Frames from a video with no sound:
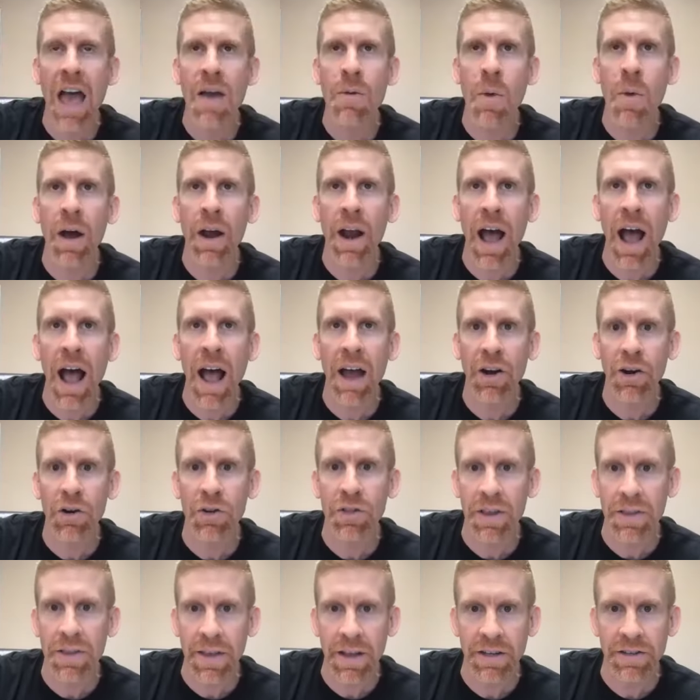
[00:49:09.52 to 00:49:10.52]
want to honor
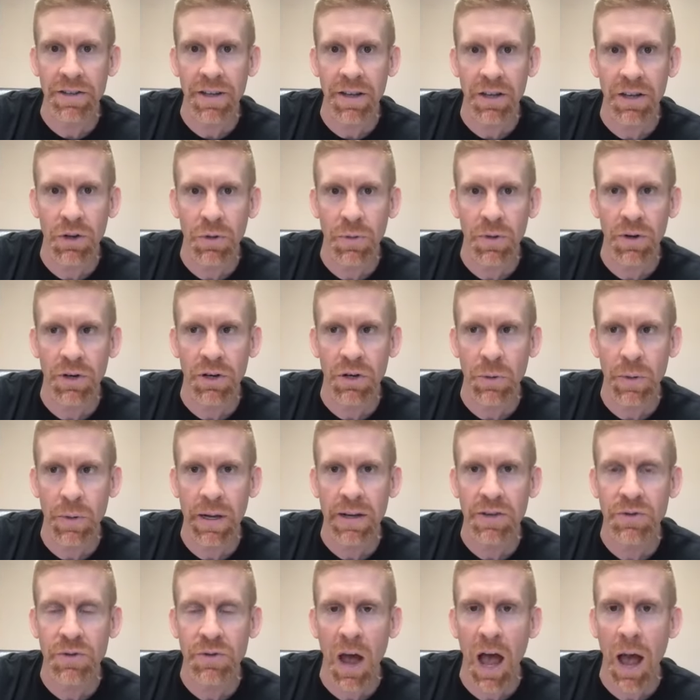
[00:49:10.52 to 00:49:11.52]
the things that you were
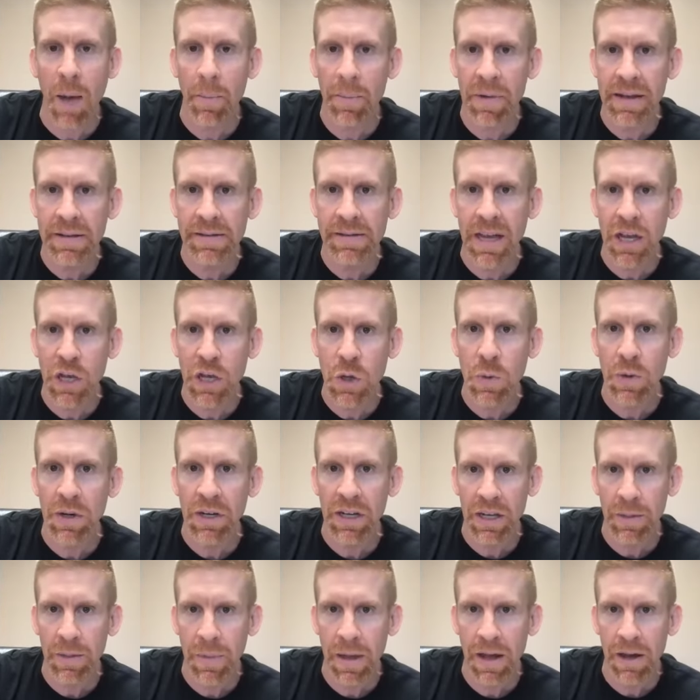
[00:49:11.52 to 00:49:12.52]
doing. So I'm going to send you an
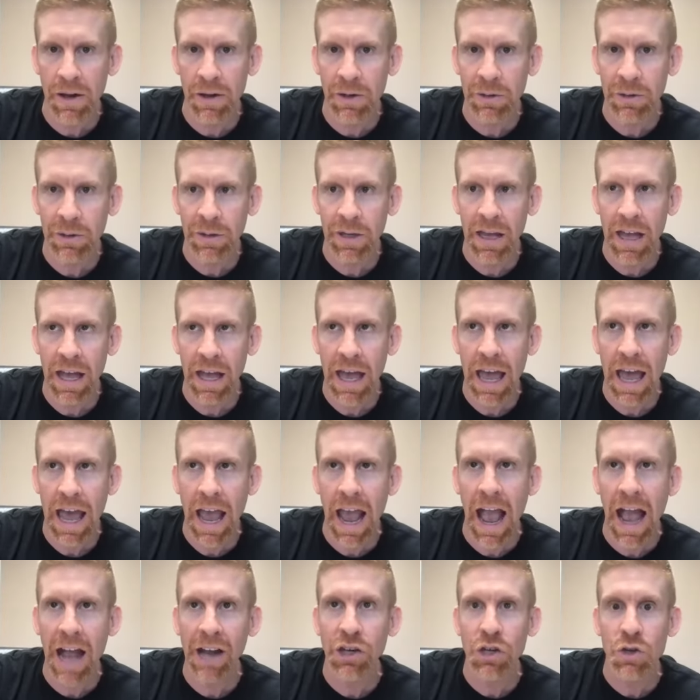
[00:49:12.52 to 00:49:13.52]
email
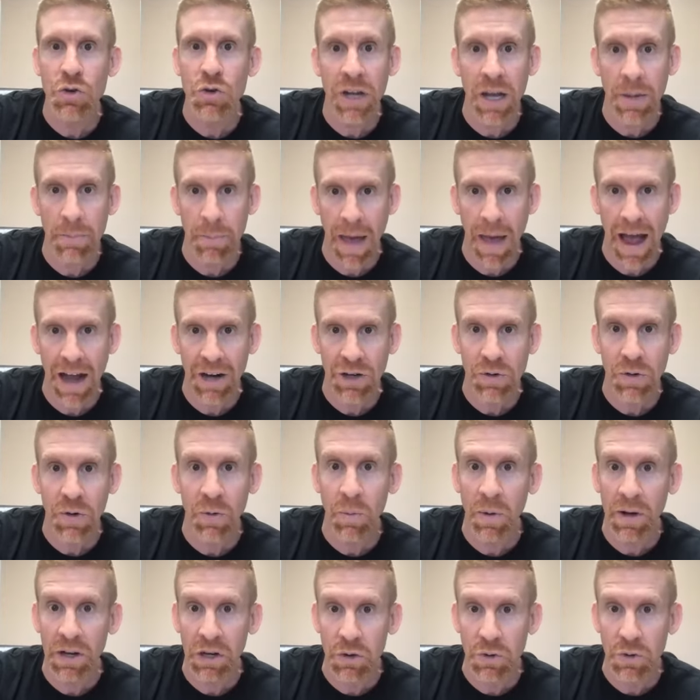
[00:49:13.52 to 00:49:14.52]
and you get back to it
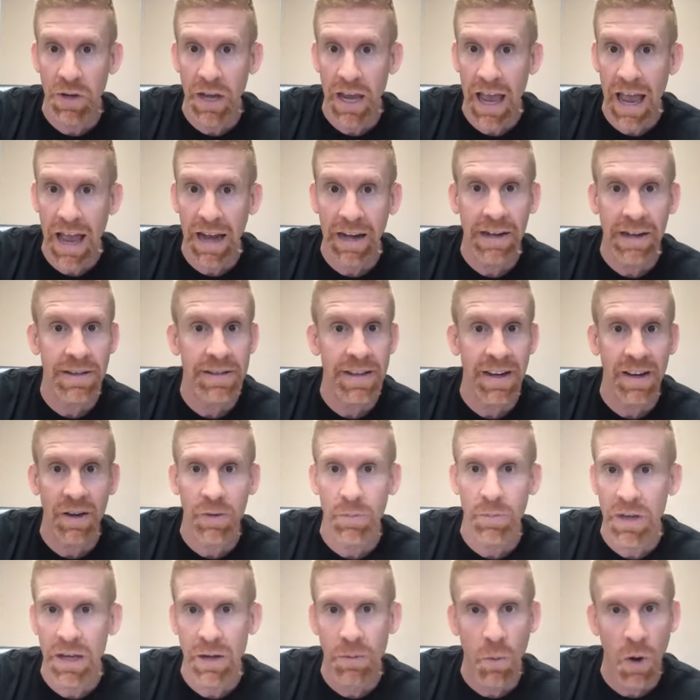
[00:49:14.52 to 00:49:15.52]
when you can, instead of
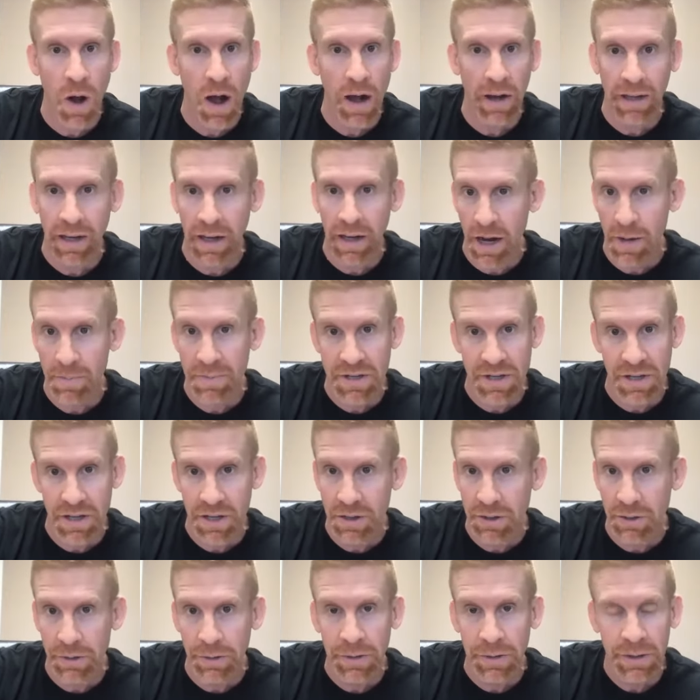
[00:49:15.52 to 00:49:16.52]
me walking up to
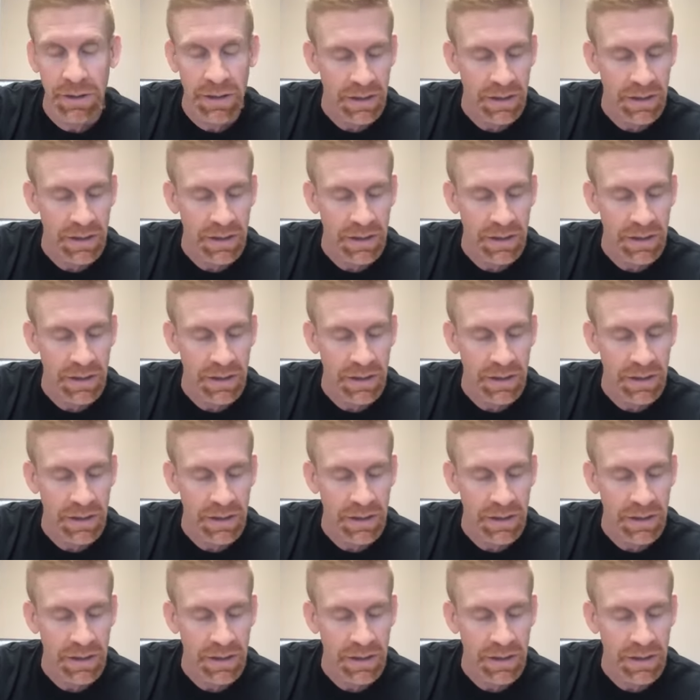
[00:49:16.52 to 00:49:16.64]
you.